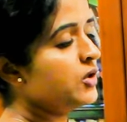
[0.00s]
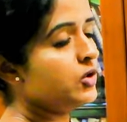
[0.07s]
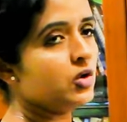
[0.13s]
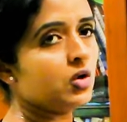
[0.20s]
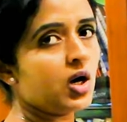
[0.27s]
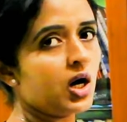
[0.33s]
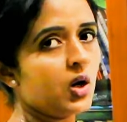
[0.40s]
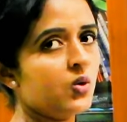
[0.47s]
You
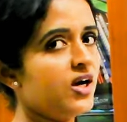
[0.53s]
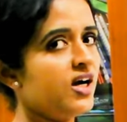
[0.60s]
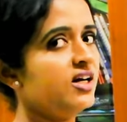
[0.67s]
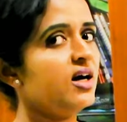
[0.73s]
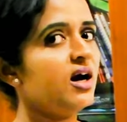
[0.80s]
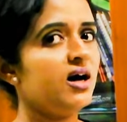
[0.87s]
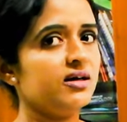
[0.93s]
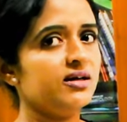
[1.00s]
know how
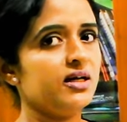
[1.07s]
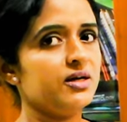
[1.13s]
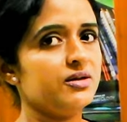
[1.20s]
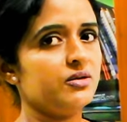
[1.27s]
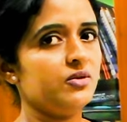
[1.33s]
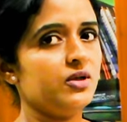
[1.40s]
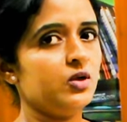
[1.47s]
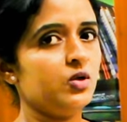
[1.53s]
an
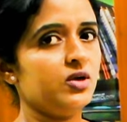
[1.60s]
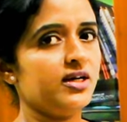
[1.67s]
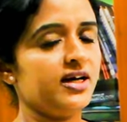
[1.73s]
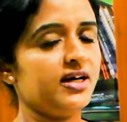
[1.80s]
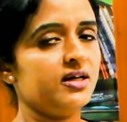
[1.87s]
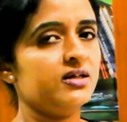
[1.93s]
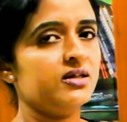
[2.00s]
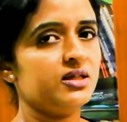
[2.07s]
hourglass will look
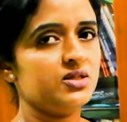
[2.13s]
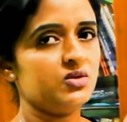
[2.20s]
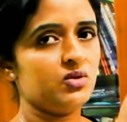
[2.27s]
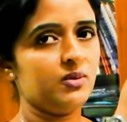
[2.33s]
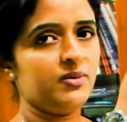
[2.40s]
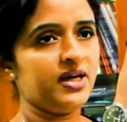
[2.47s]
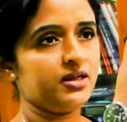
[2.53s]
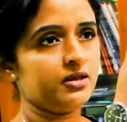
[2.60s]
like. It
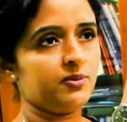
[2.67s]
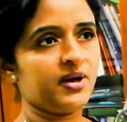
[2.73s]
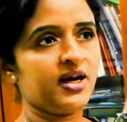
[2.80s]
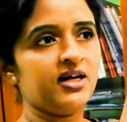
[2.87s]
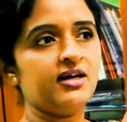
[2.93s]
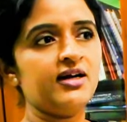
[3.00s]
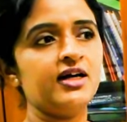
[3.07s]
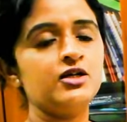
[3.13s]
will be
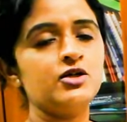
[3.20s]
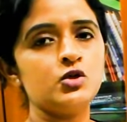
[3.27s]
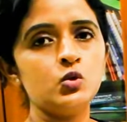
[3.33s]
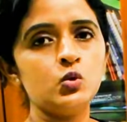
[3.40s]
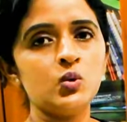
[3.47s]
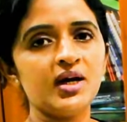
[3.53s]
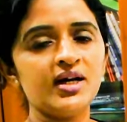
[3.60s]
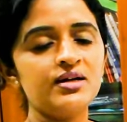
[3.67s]
expanded at
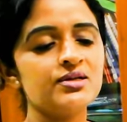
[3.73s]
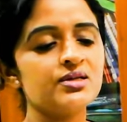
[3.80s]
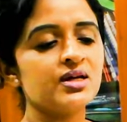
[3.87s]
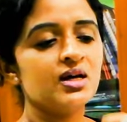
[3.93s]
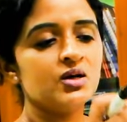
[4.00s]
two ends